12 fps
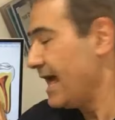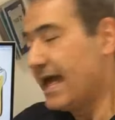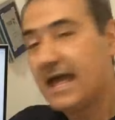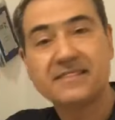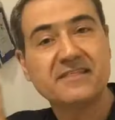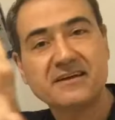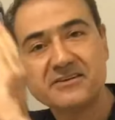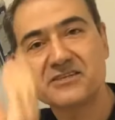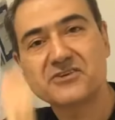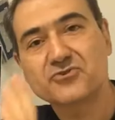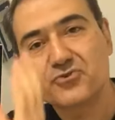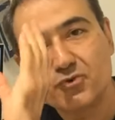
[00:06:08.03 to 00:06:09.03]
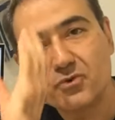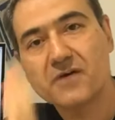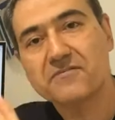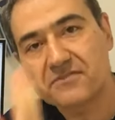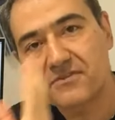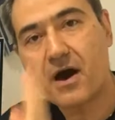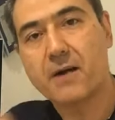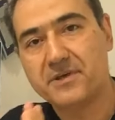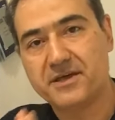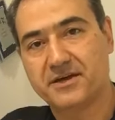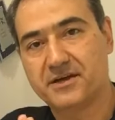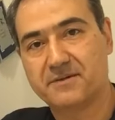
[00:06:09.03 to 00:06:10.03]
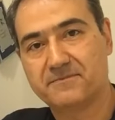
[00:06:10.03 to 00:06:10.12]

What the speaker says: there's a rule of thumb here.